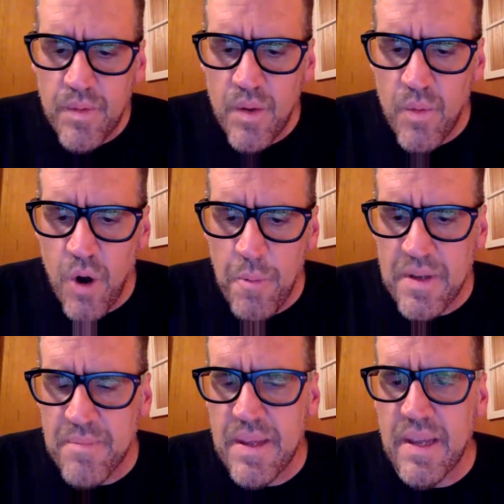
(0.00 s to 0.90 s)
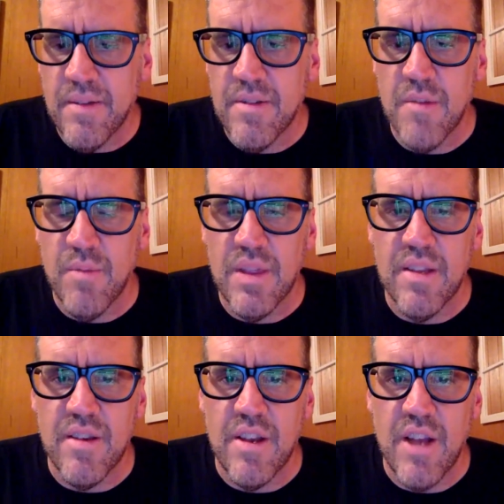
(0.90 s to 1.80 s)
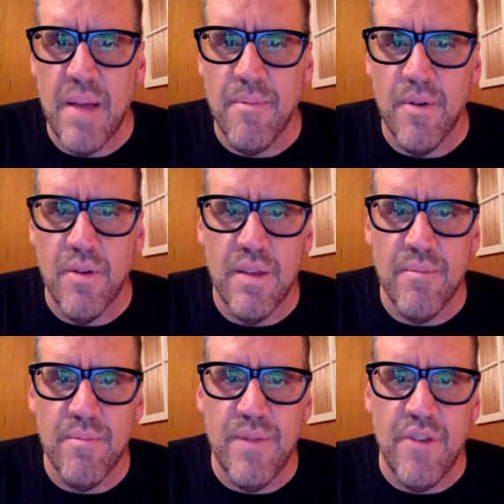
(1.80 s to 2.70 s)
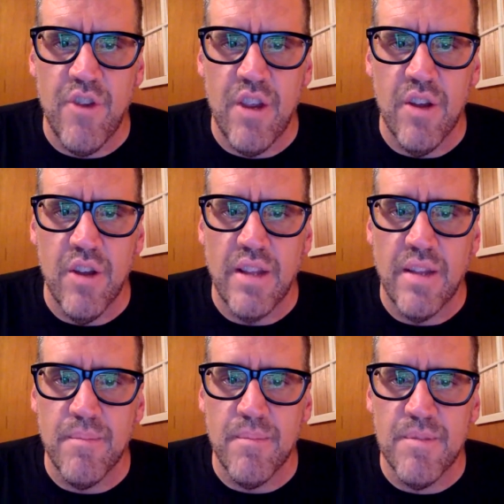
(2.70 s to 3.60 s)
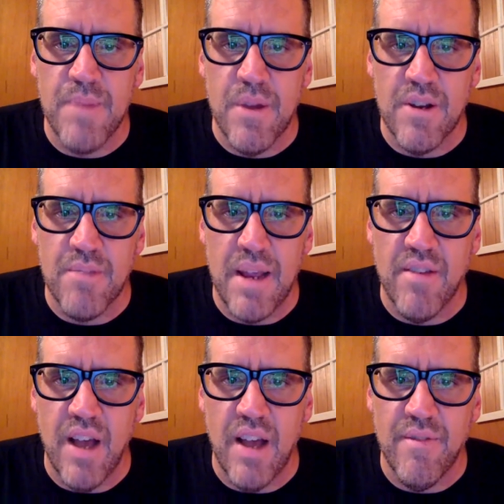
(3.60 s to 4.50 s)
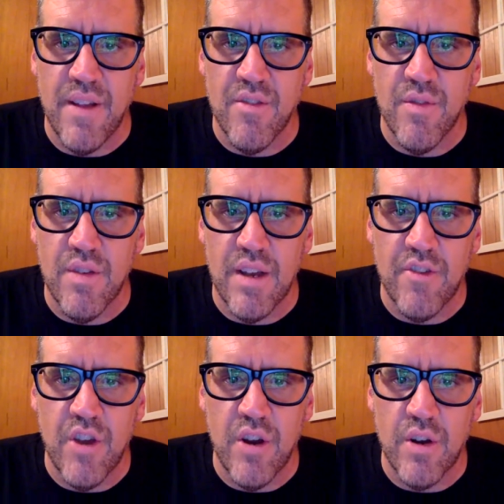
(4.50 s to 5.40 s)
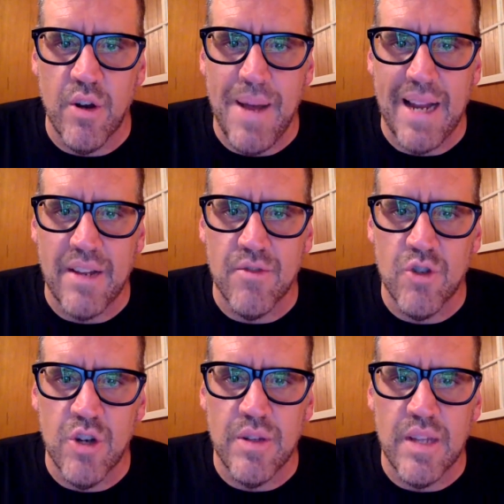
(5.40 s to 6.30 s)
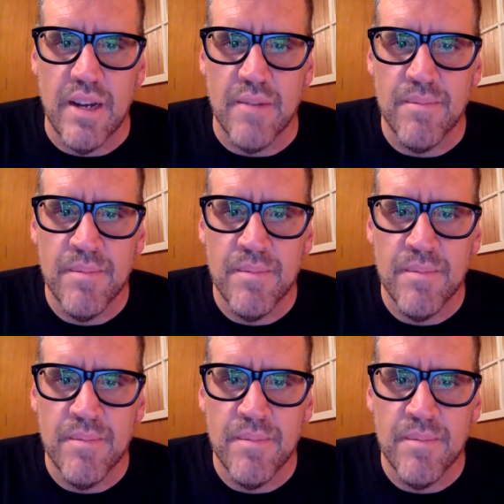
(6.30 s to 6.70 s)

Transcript: we're hoping to be done with this in time for the Feshiel and the Spirit of Speyside festivals next year and go back and show it there.